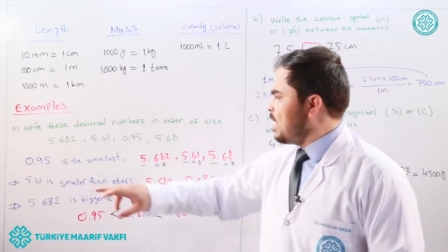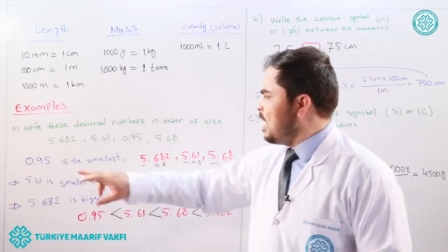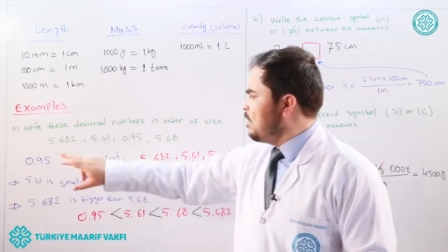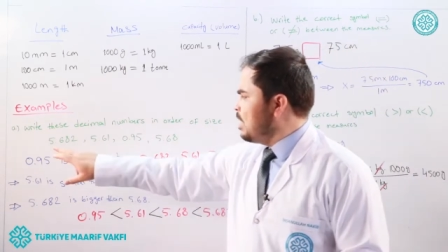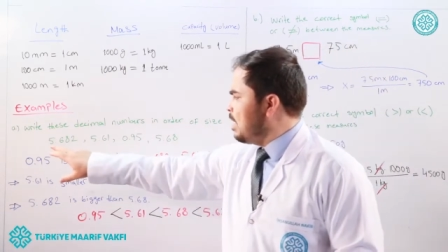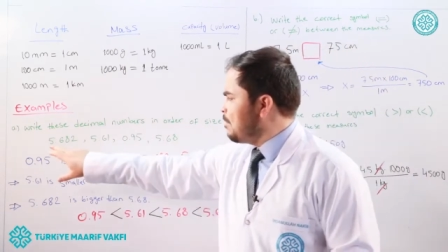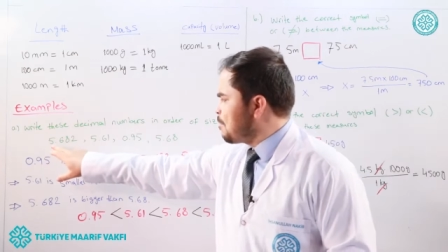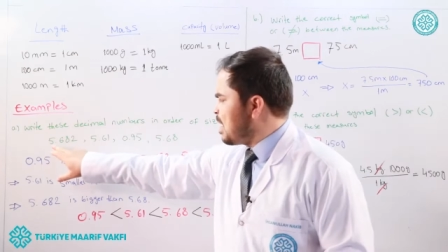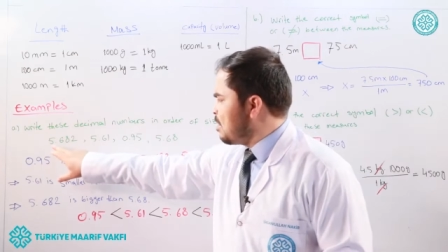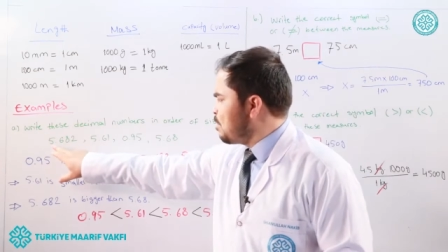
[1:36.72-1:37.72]
Here we have
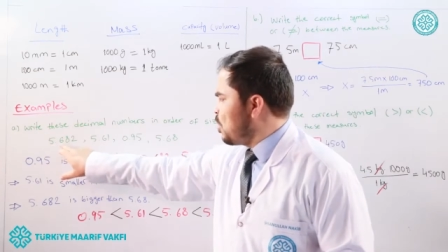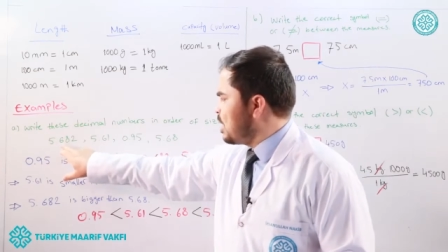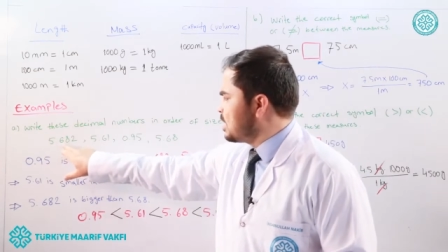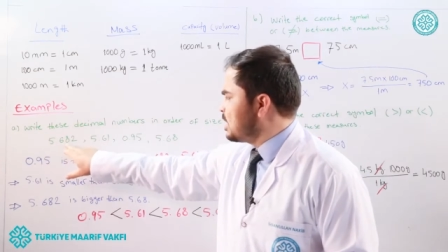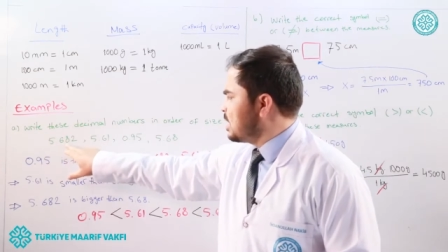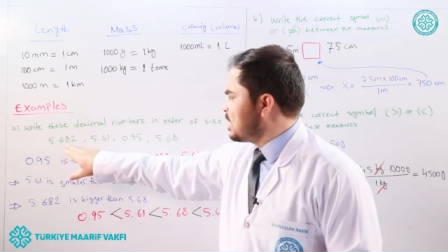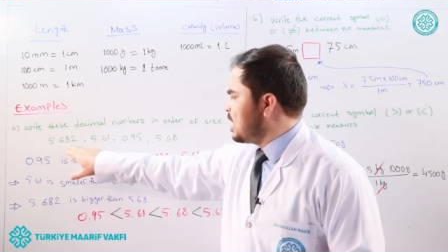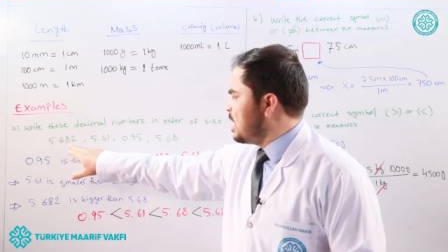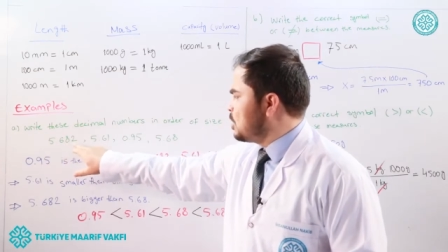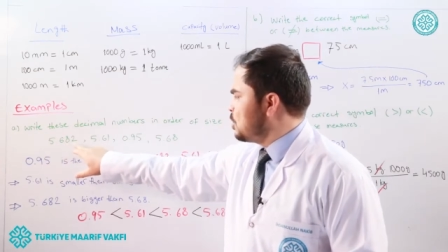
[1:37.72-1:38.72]

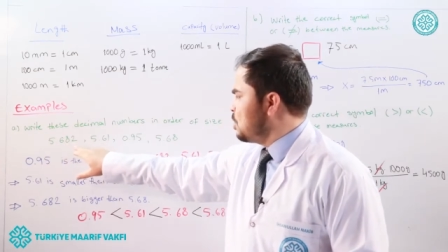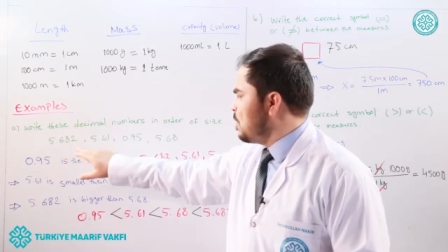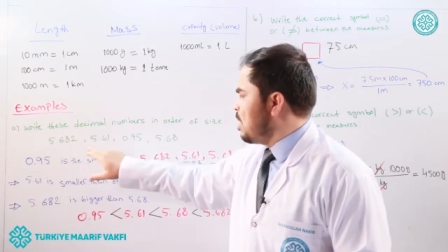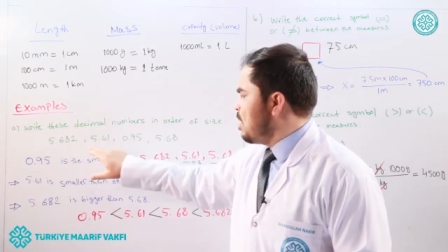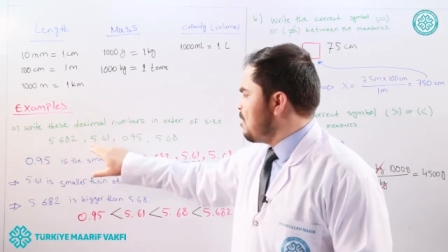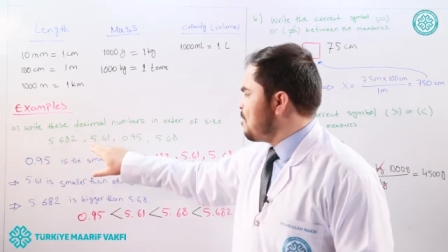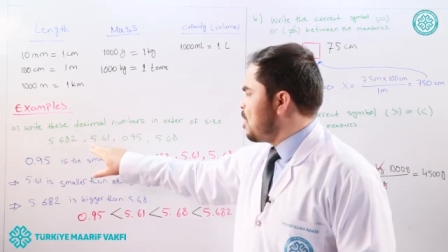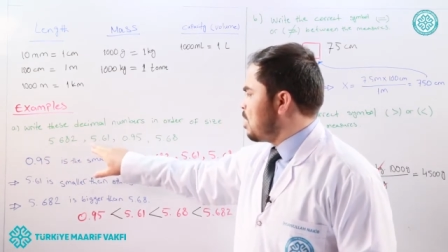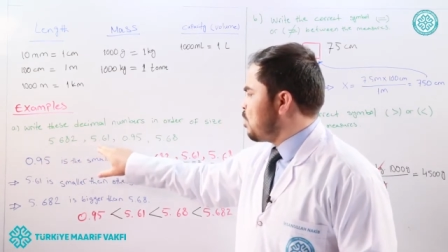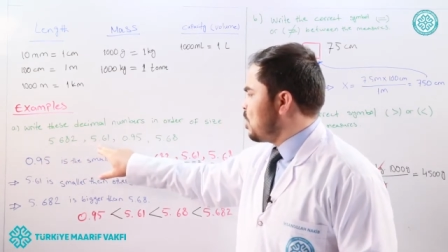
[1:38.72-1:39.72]
5.682,
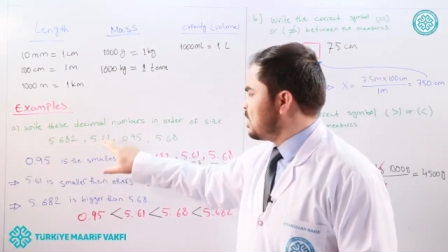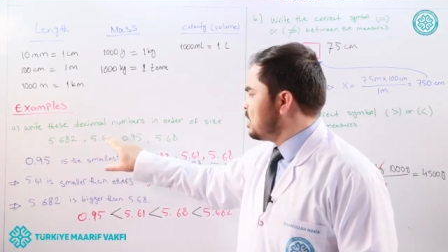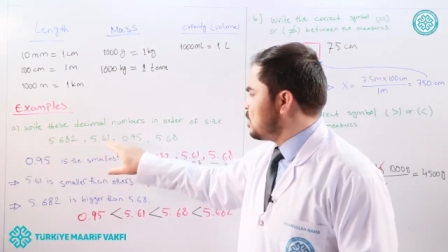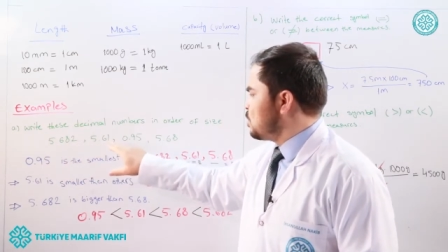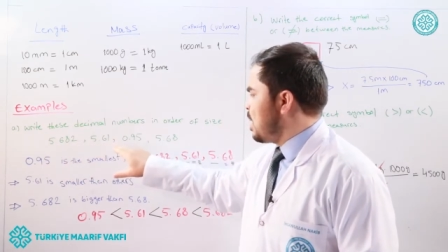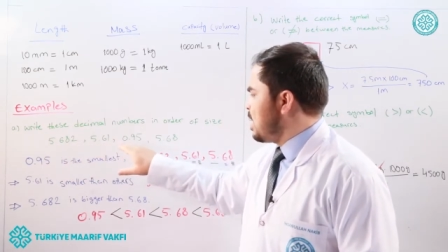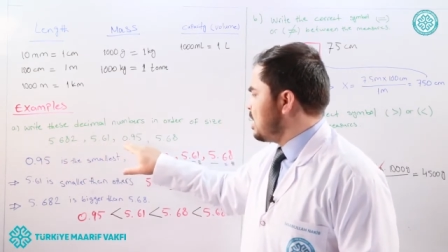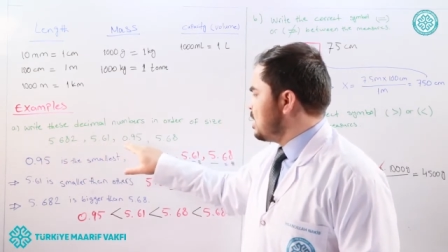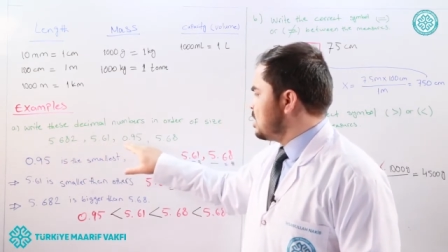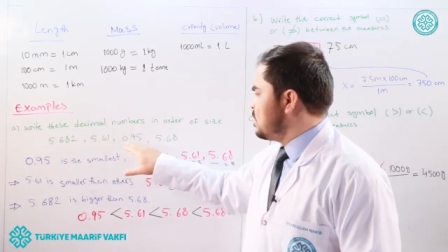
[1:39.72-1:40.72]
5.61,
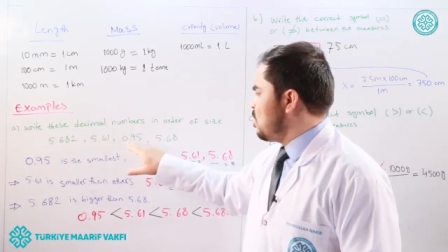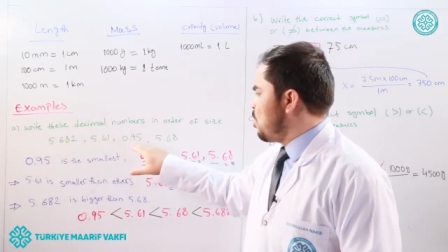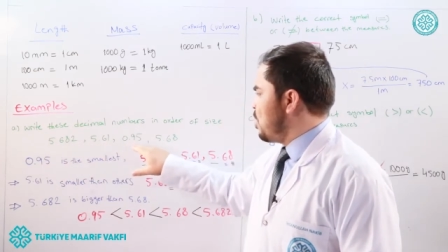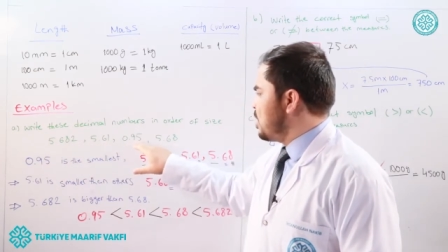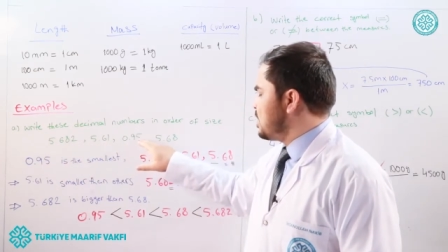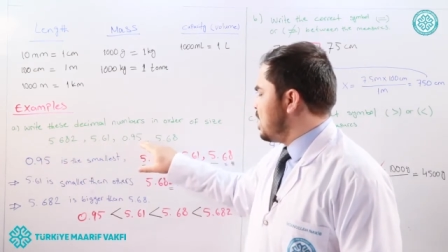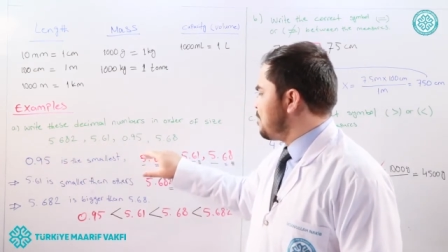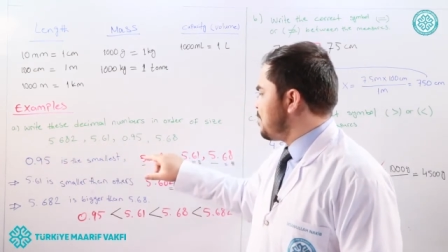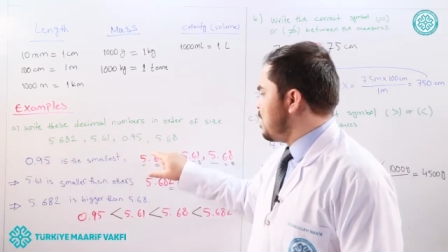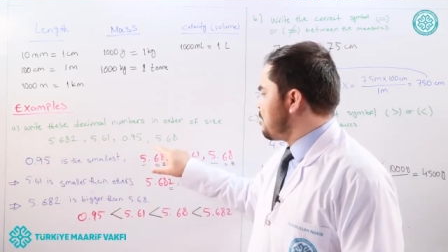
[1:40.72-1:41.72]

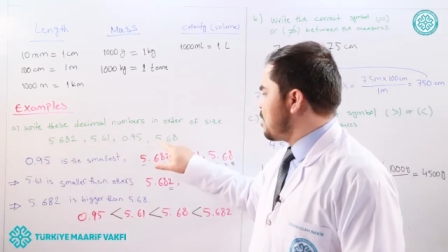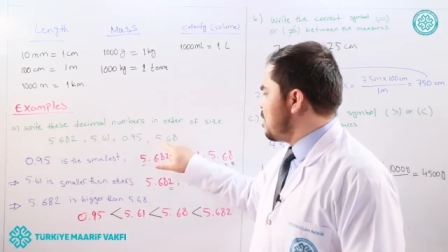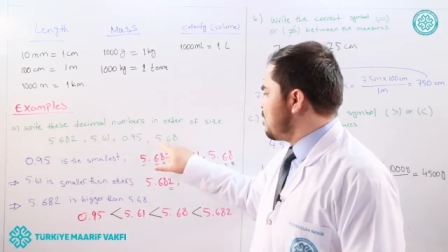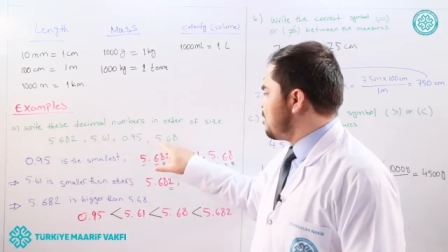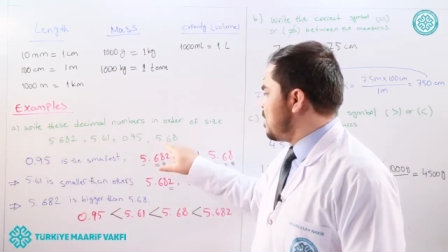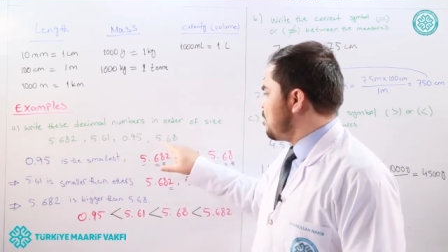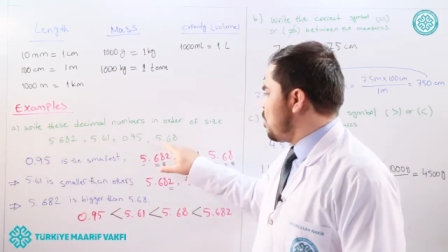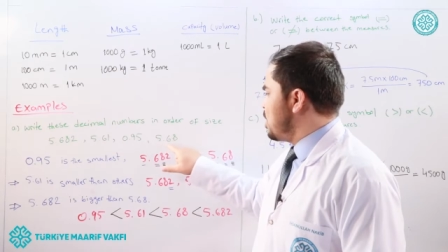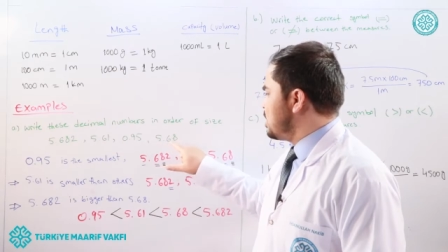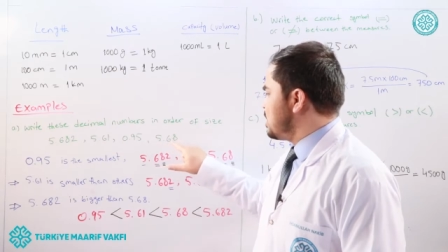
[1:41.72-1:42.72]
0.95,
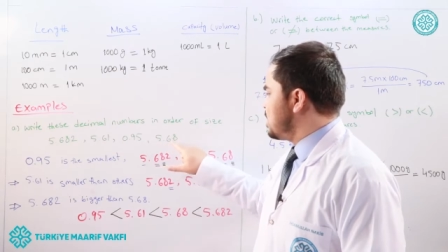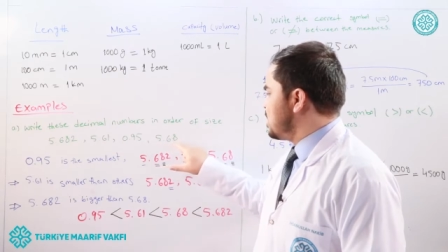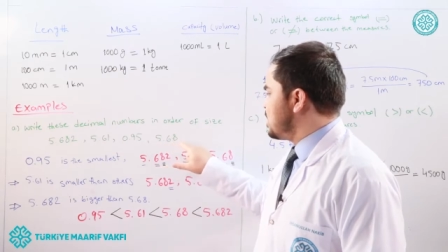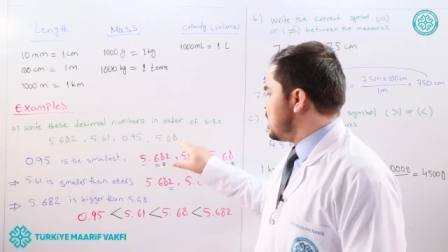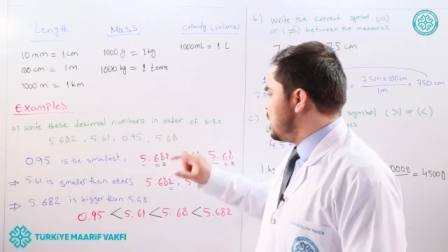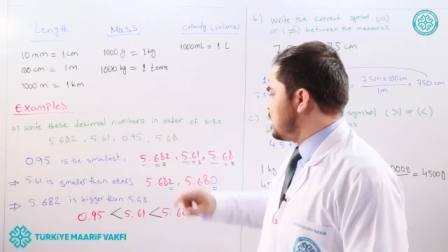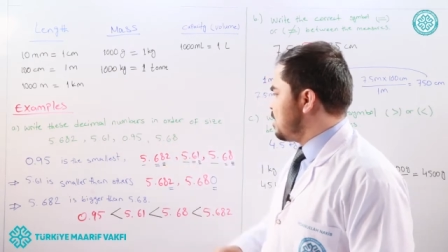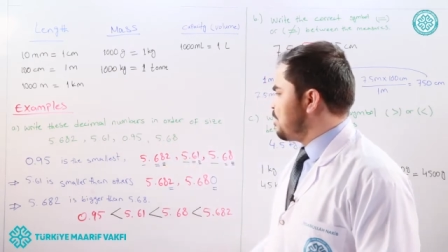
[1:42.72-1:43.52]
5.68.